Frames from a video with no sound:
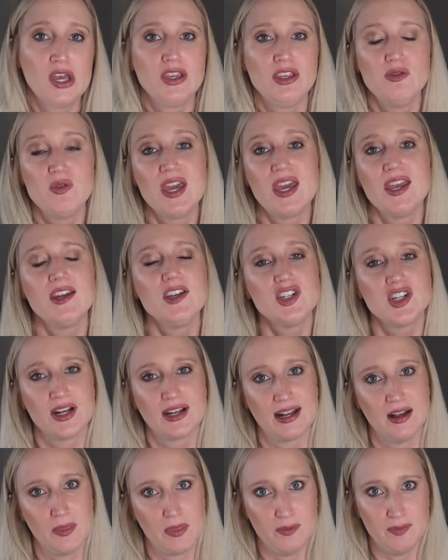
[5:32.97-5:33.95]
you can
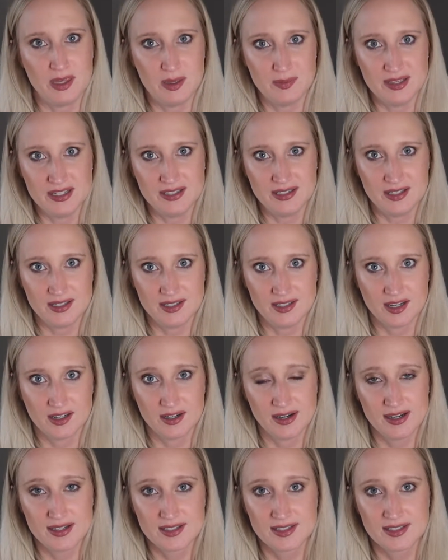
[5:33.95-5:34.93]
check out the BBC
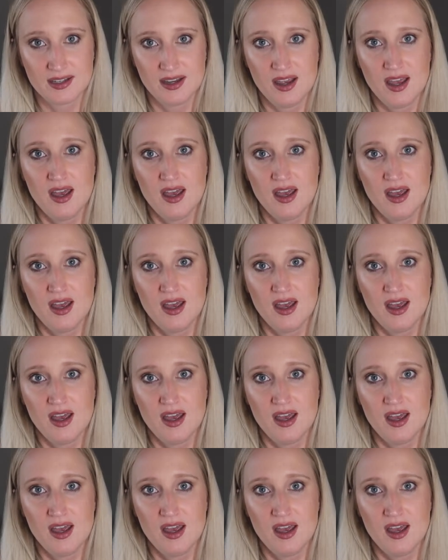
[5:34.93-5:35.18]
series.